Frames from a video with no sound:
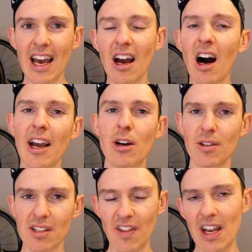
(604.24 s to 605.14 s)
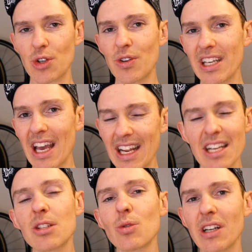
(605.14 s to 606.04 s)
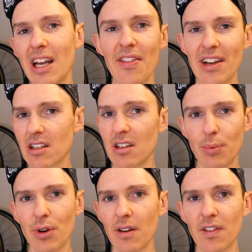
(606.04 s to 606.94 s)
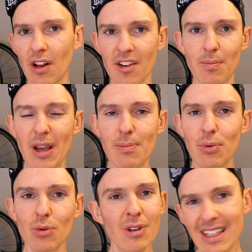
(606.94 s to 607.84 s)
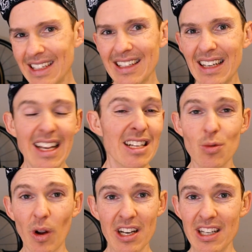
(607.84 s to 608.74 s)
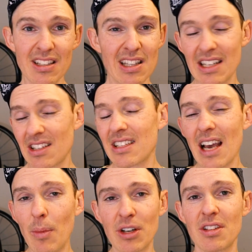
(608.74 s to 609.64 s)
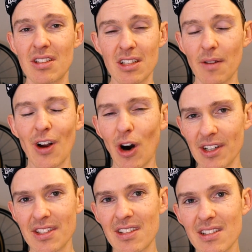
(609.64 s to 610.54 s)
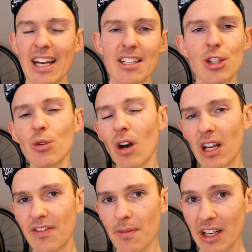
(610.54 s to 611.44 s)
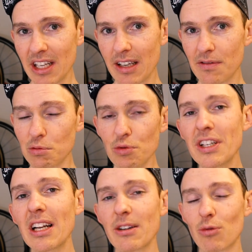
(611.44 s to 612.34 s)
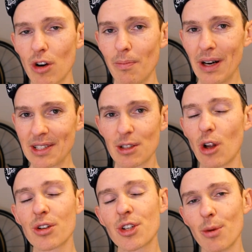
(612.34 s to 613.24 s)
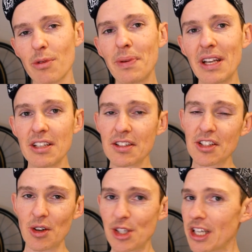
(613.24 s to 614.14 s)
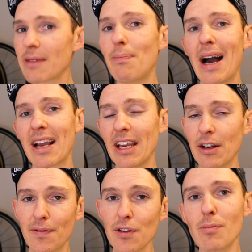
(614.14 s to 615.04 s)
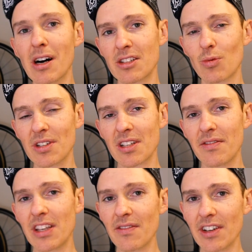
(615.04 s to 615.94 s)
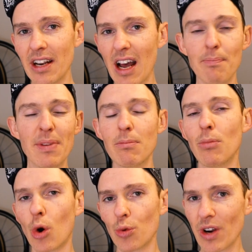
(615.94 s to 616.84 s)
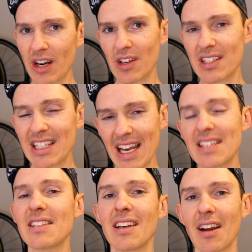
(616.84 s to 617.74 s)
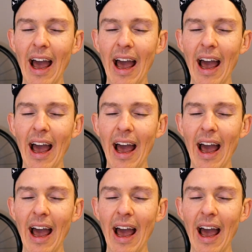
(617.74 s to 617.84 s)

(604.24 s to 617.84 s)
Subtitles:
a high cost of entry to get into it, and that's going to put off a lot of people. It is what it is. That's just how much this stuff costs. It's too early for me to give really robust long-term opinions, so check back in a few months once I've given it a bit more rigorous testing.